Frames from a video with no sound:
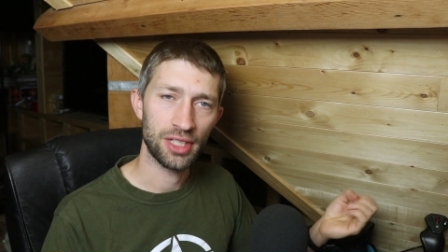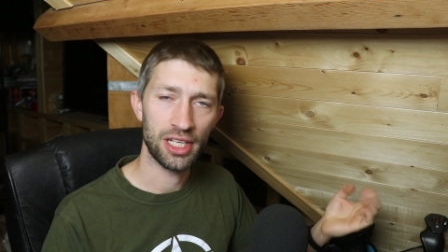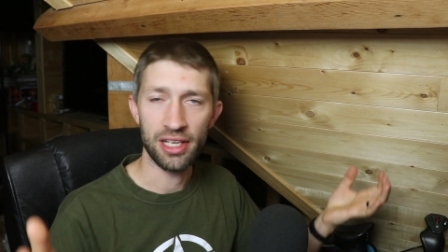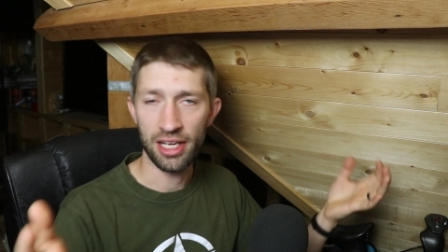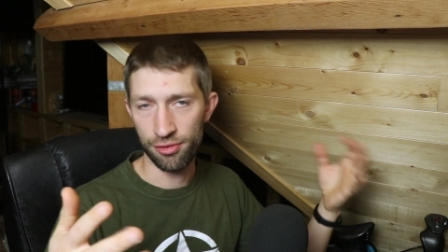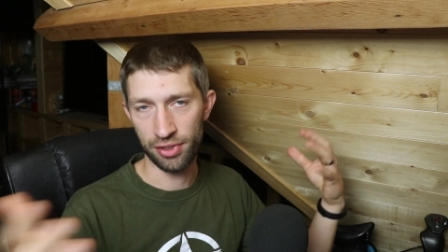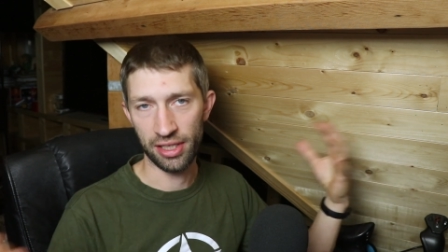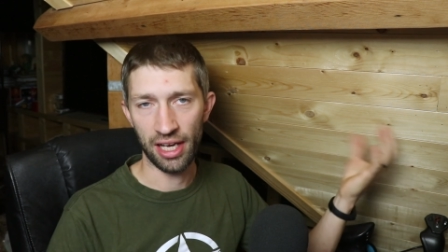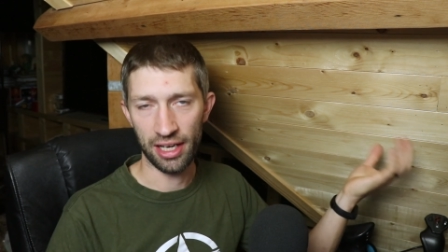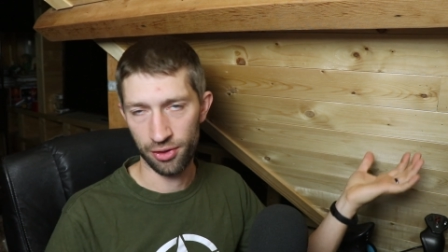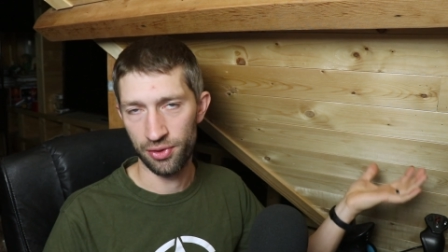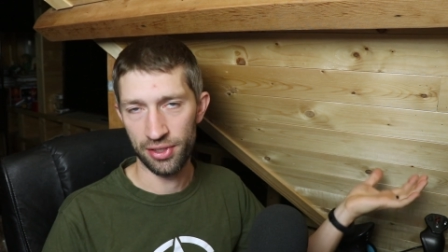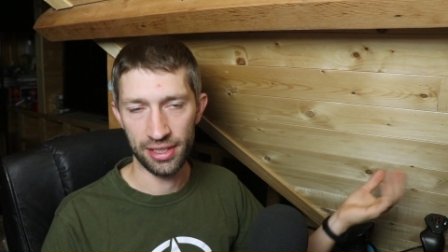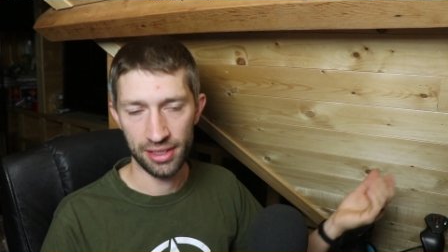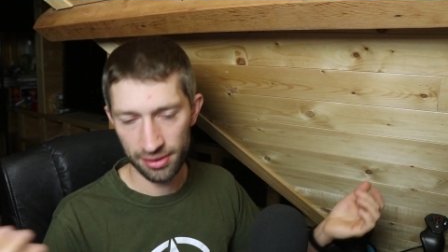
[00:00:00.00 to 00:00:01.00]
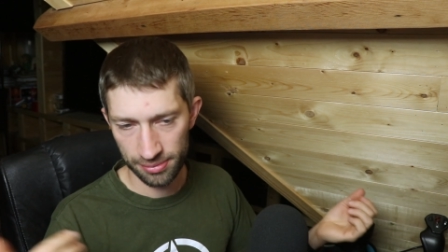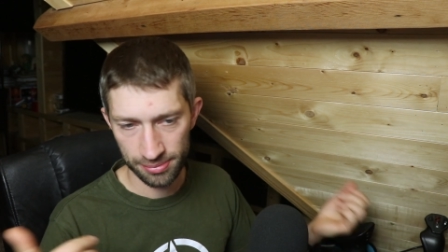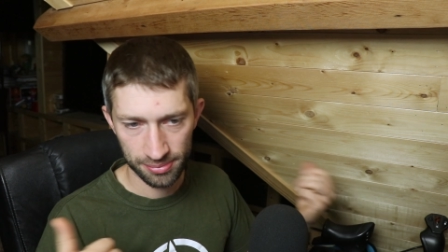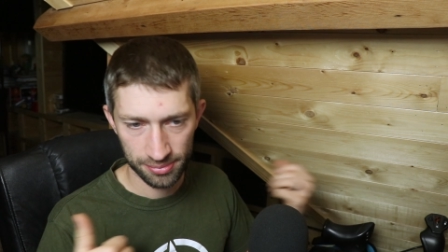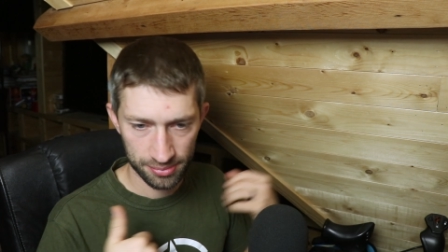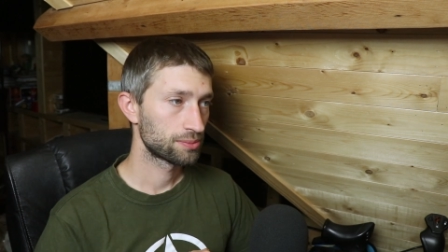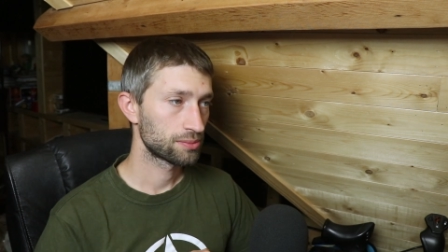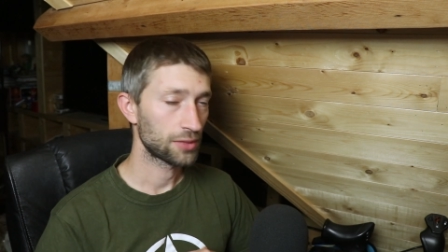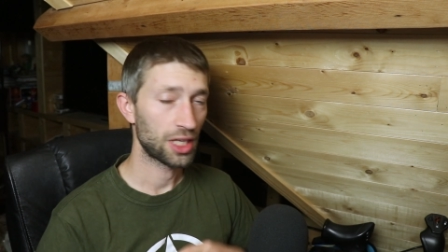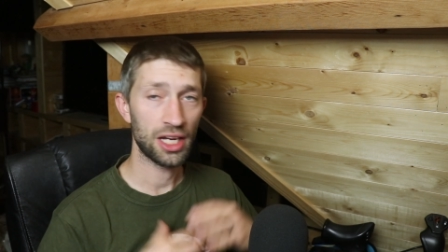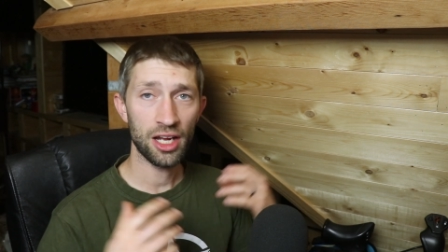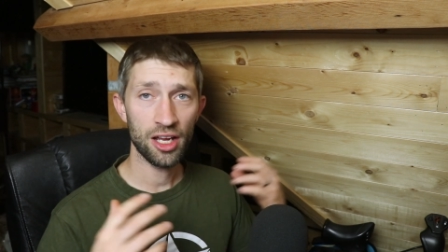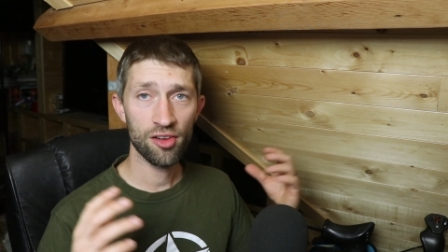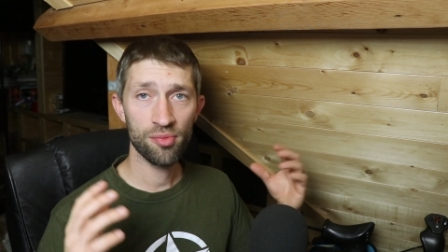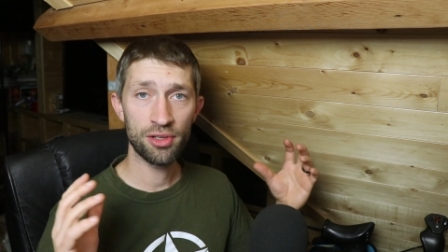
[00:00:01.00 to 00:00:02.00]
in every category and
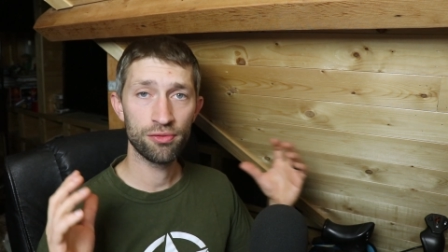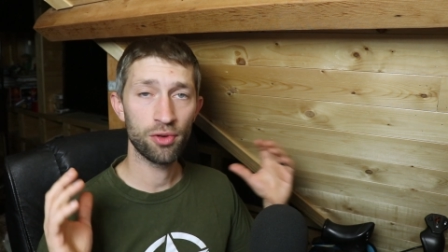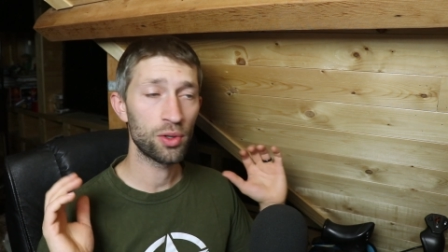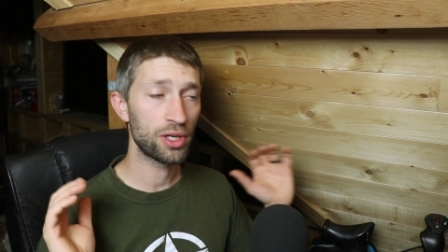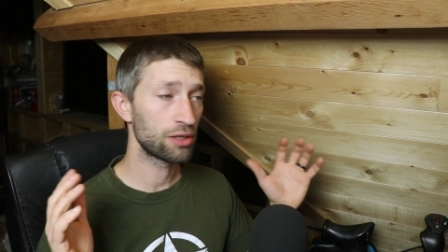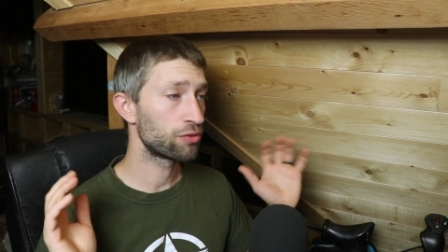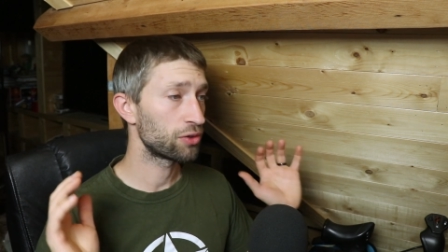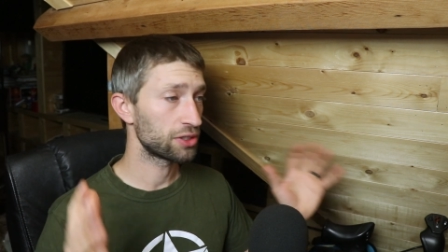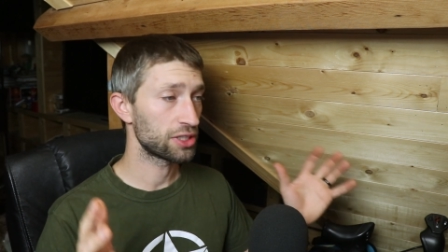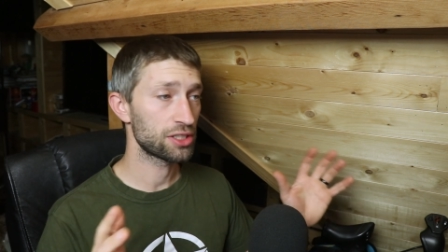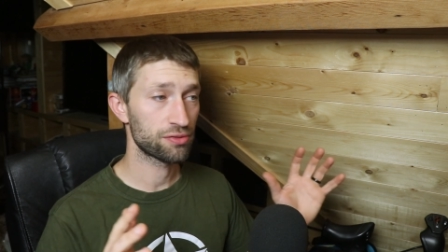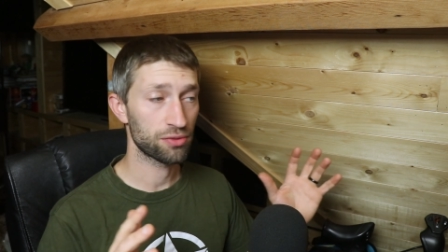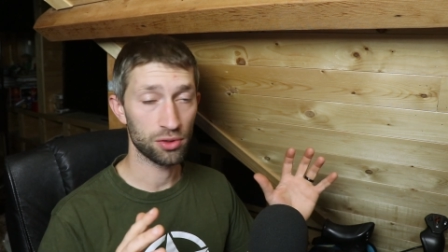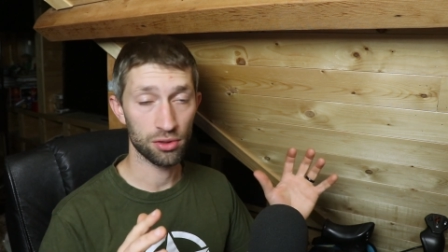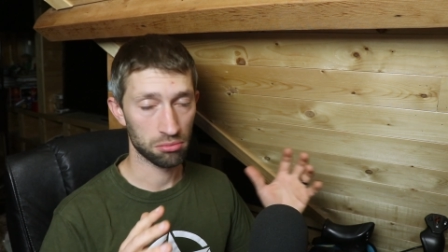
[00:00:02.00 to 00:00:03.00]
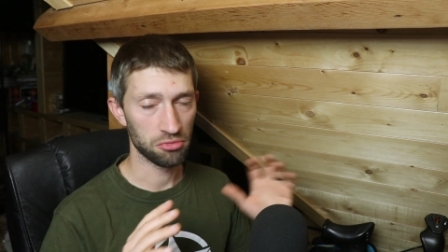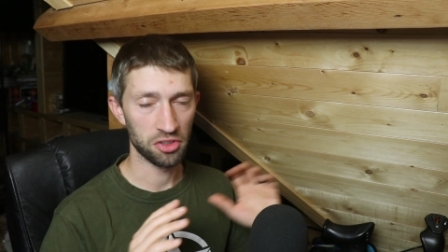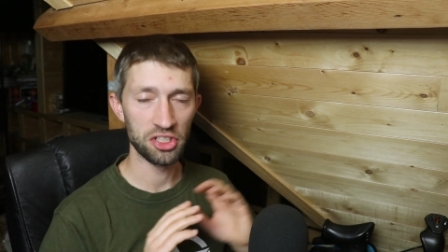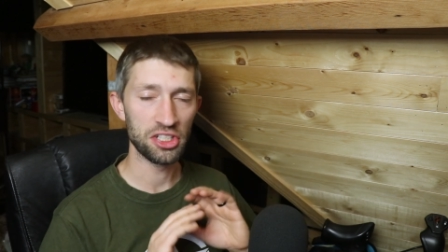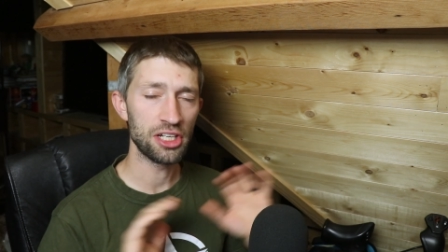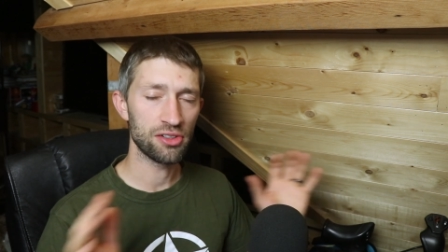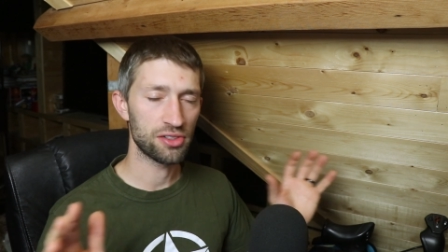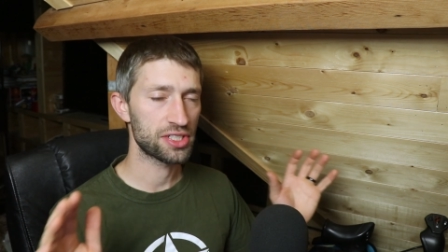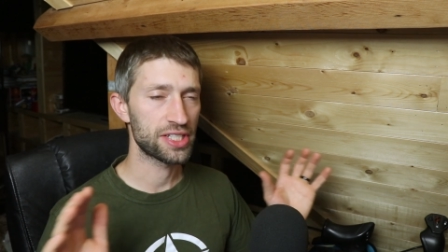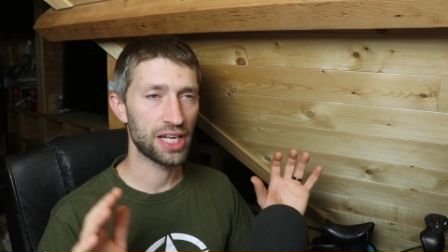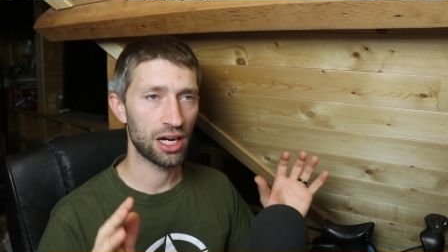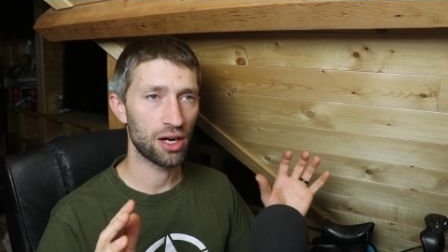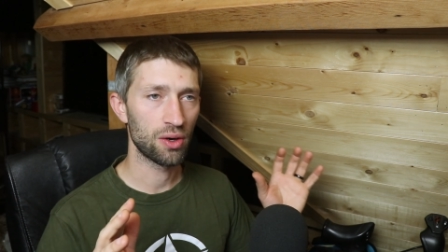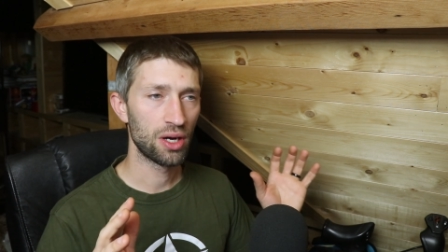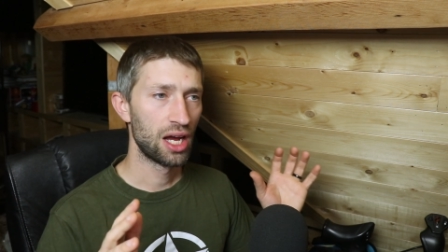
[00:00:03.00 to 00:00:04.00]
I have been voting for this for years
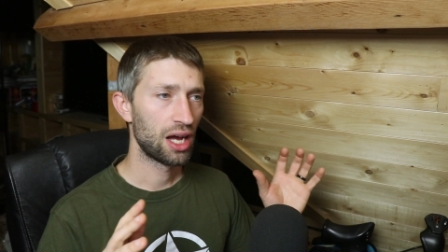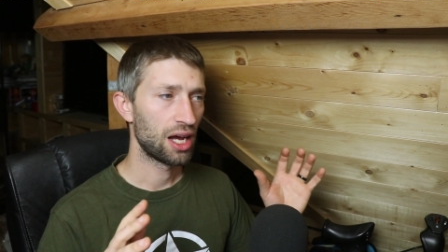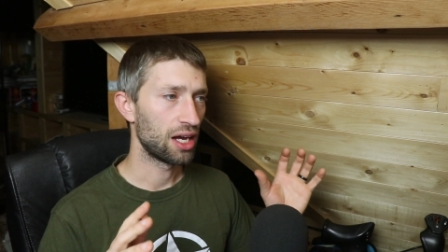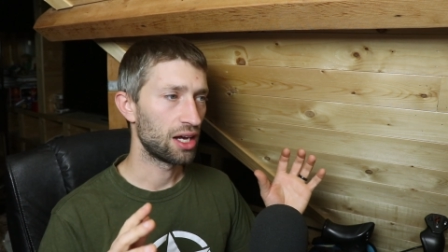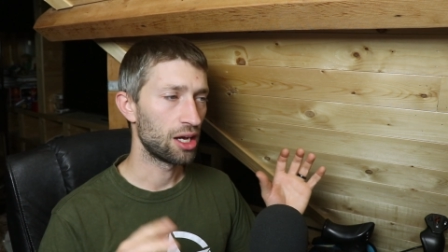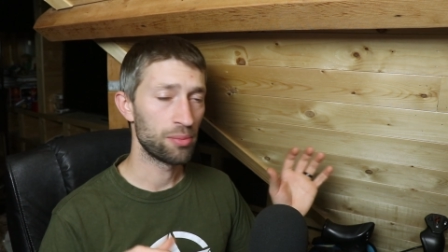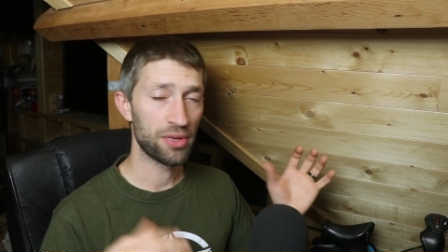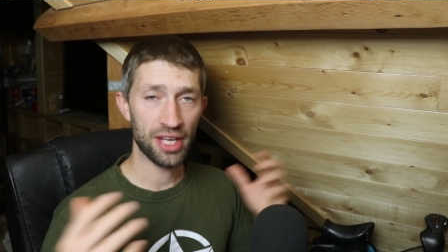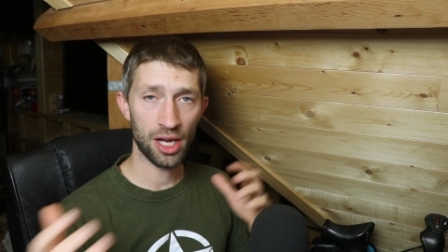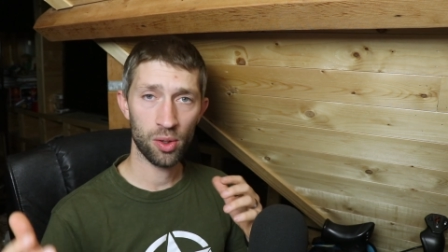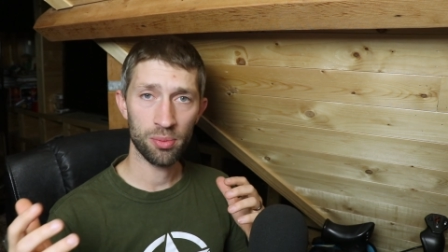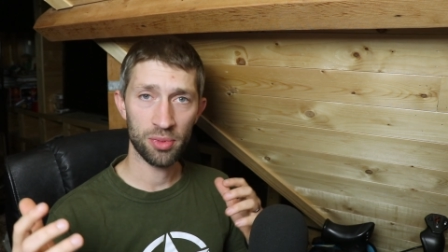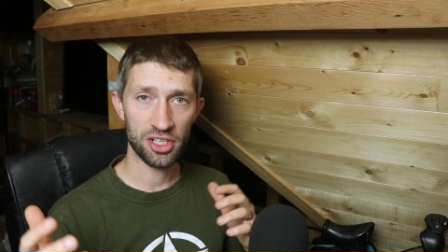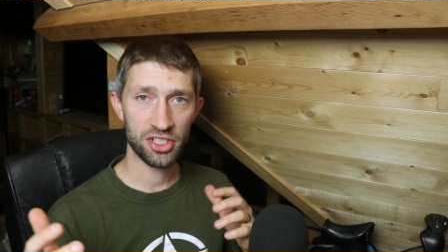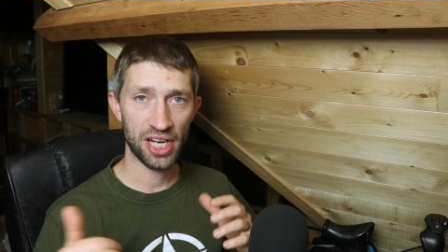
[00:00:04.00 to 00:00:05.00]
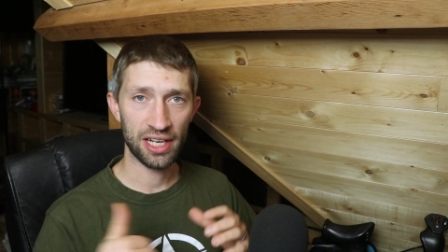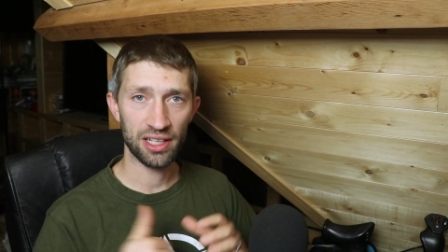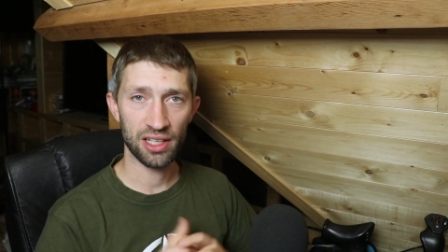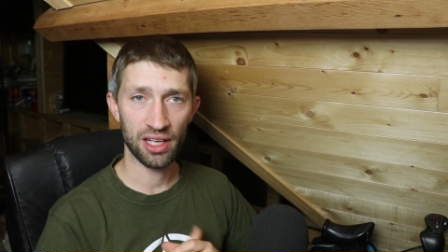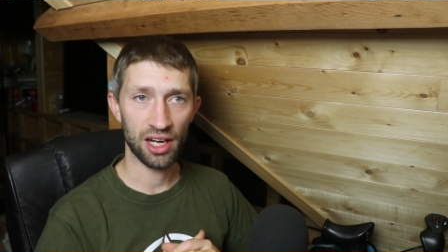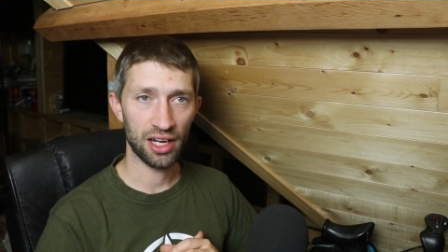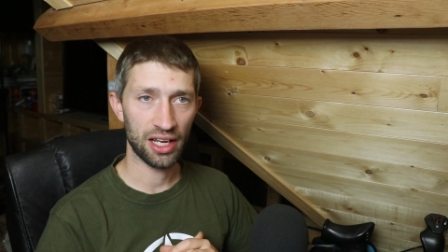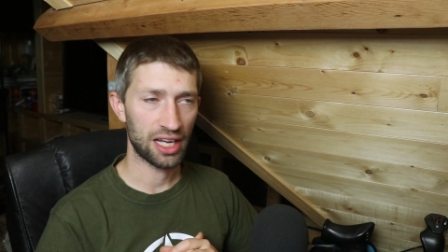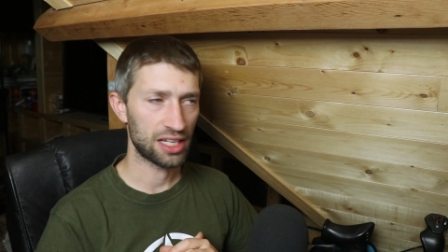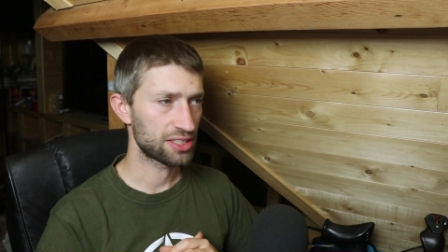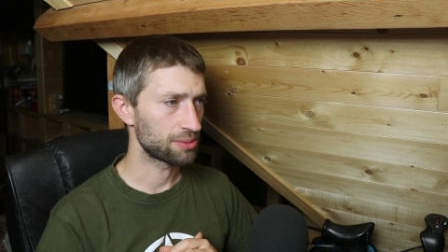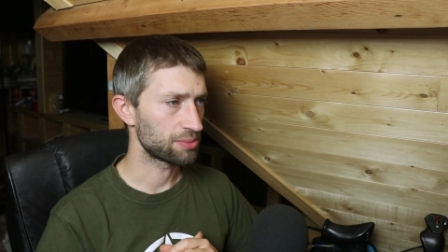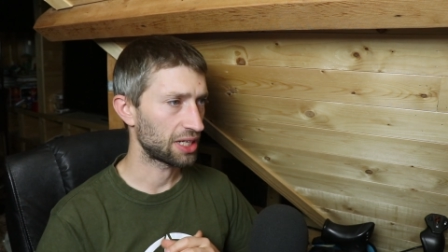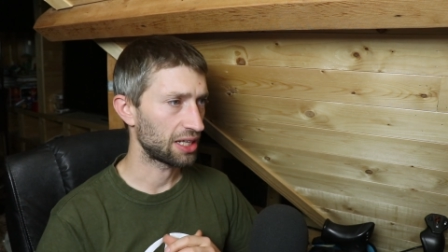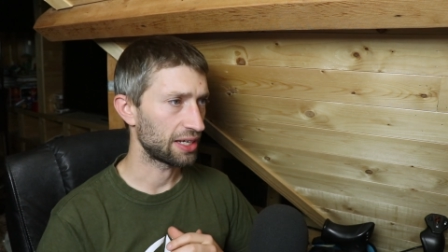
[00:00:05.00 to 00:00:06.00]
now, uh, but now with my channel, I had
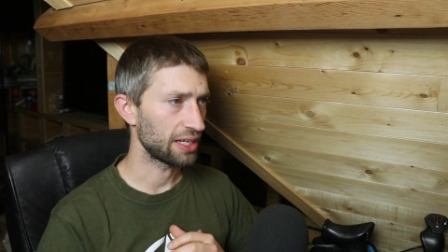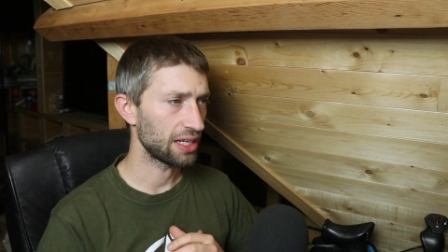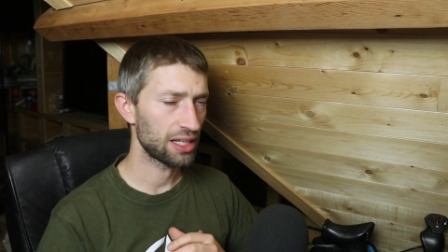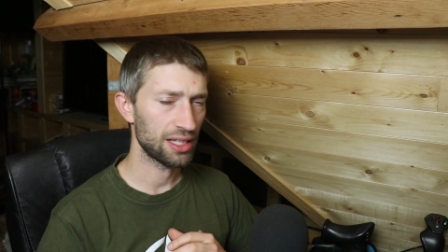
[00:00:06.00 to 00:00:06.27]
something like, yeah,